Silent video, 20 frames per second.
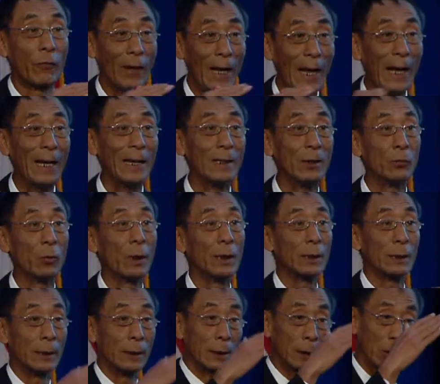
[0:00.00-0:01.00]
flat
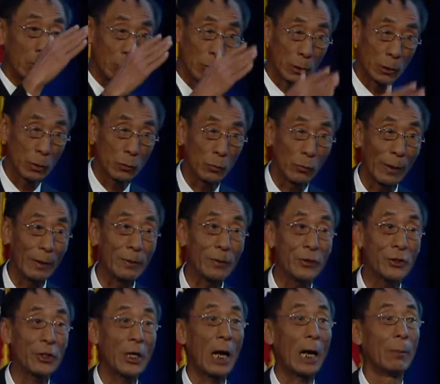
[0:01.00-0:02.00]
rather than it goes very
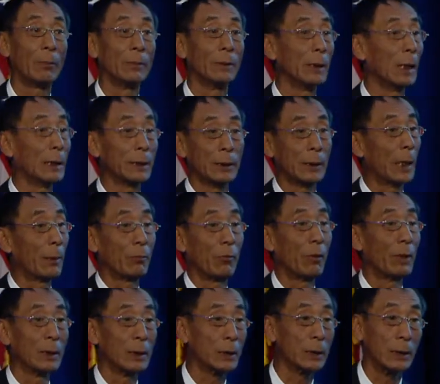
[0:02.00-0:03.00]
sharp. A sharp
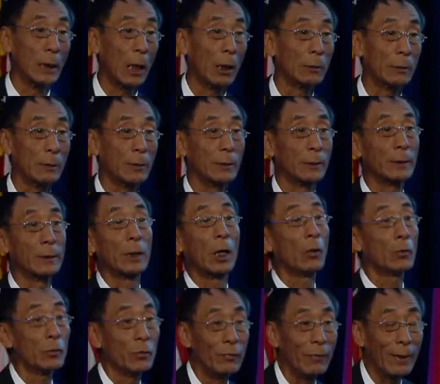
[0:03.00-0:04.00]
one is not
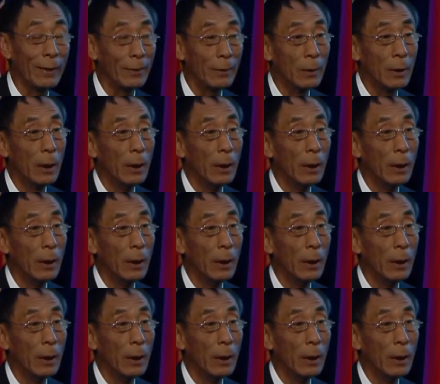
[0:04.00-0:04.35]
soft one.